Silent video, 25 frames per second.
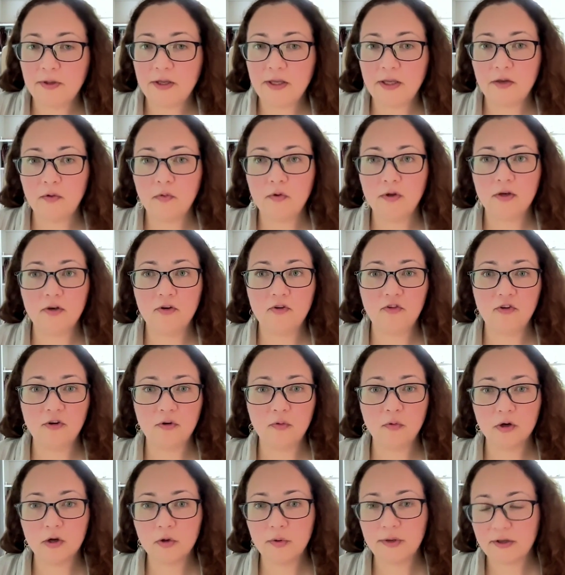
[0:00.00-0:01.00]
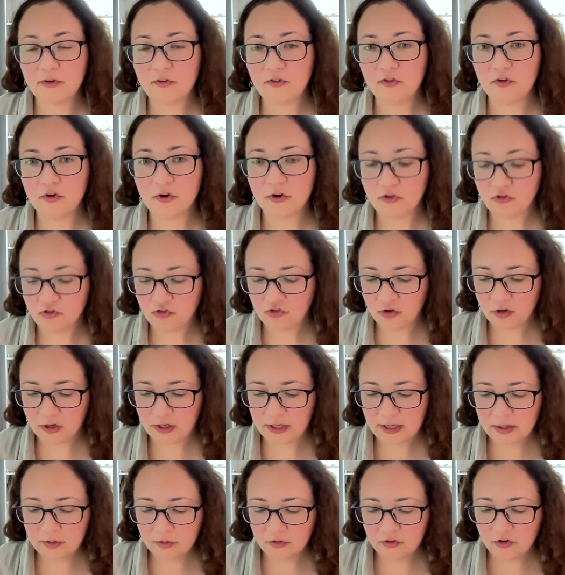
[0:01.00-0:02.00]
But you can do a quick search on
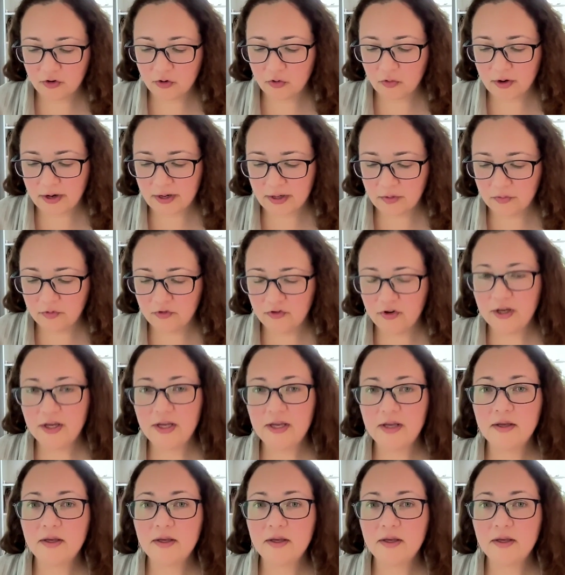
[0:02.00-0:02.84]
how to ground,